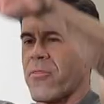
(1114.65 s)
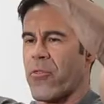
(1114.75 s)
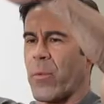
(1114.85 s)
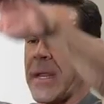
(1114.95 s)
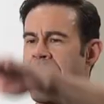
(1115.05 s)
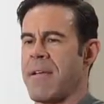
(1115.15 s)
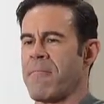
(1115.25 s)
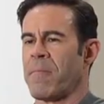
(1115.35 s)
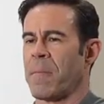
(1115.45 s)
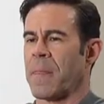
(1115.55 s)
3,
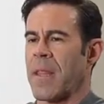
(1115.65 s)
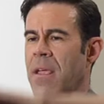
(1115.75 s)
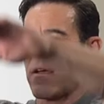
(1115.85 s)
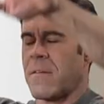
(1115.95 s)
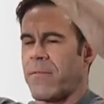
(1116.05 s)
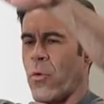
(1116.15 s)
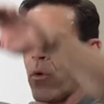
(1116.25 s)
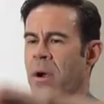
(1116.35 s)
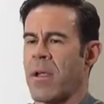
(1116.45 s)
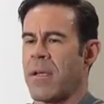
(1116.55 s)
4.